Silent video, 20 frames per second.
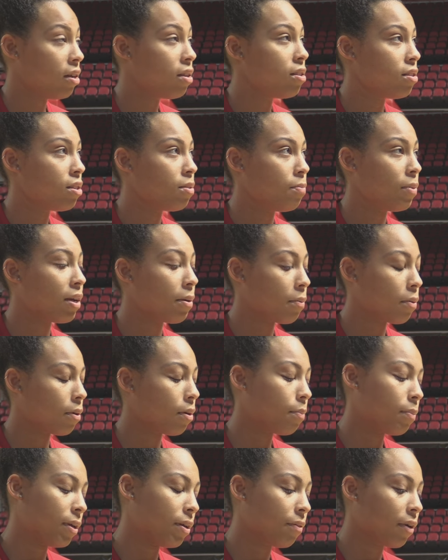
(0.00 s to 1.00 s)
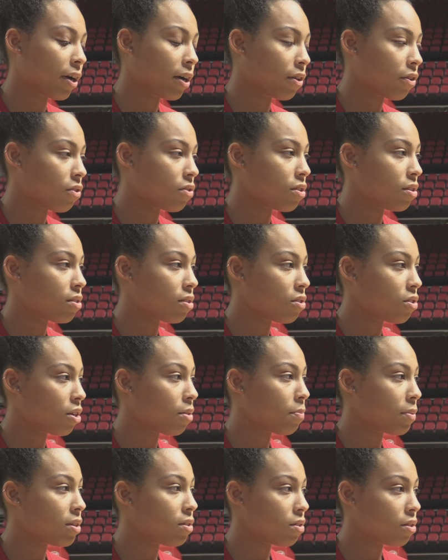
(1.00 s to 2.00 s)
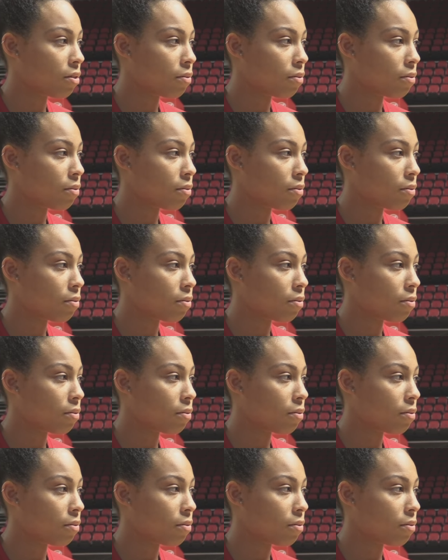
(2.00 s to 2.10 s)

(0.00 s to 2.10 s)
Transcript: to be able to be regular season champions